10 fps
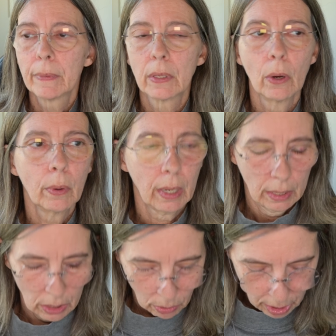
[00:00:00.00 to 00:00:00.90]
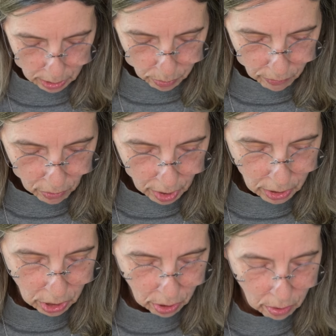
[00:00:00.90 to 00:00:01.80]
Okay, so let's move on
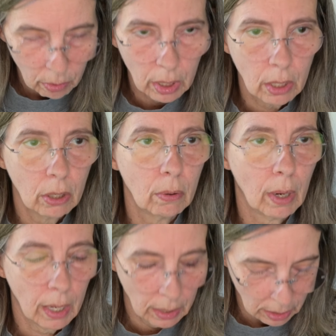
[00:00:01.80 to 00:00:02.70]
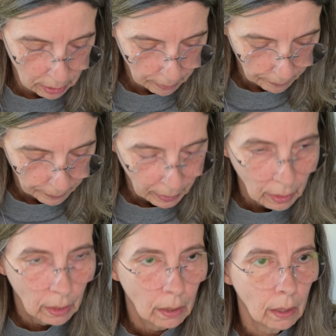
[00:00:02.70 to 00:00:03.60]
to EQ8.
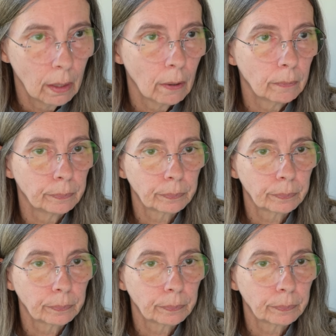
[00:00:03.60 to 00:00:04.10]
Now,